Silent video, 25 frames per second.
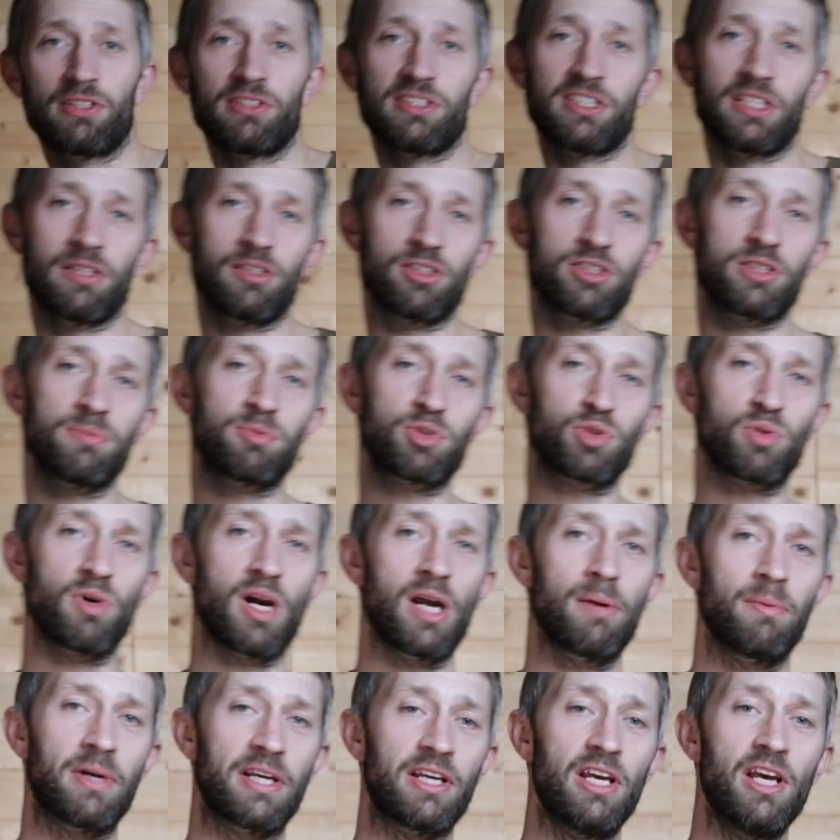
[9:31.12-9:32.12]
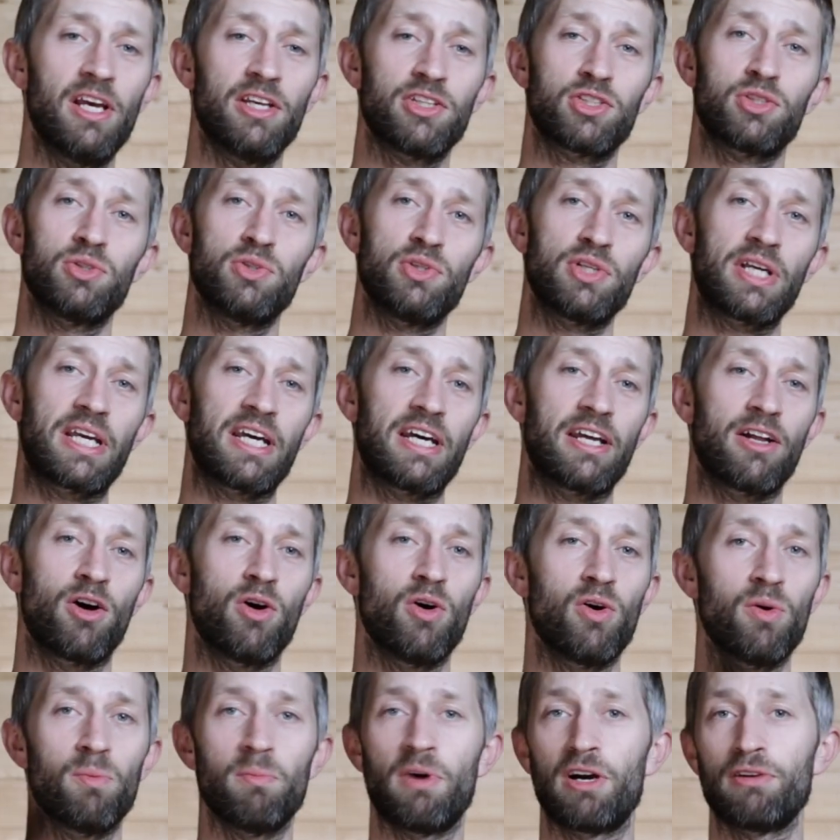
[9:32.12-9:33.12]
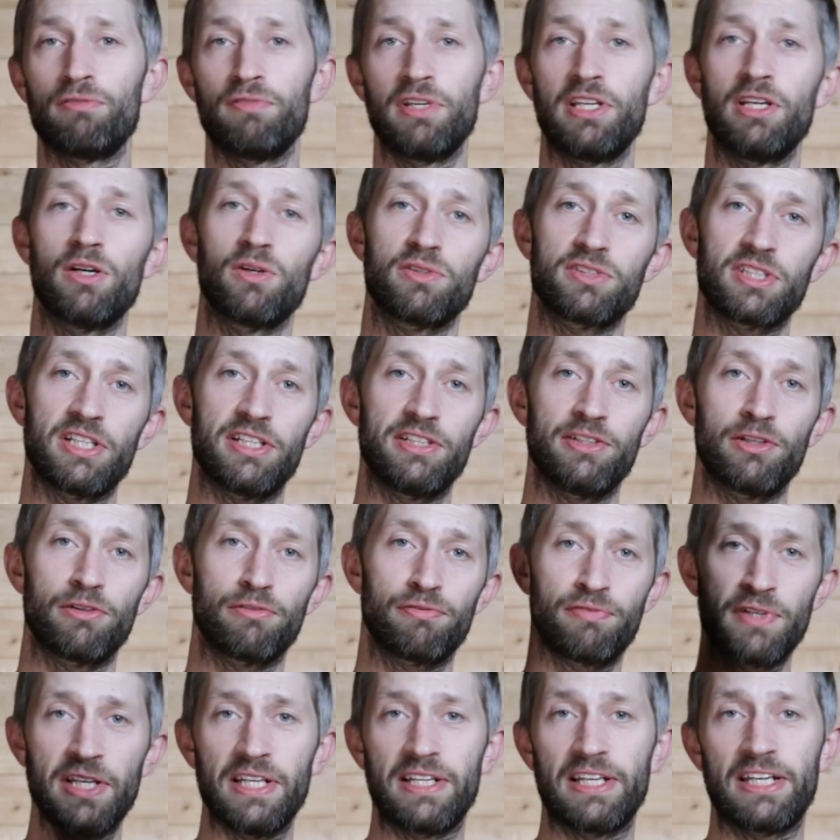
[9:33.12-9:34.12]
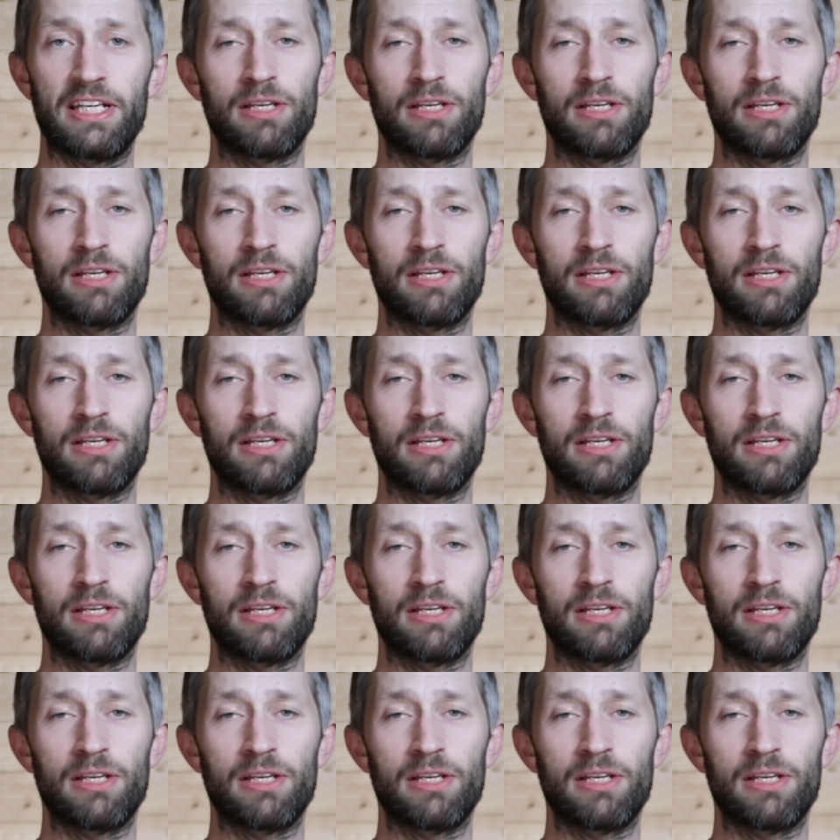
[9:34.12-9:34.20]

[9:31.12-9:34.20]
consider subscribing so you get all my videos in your feed.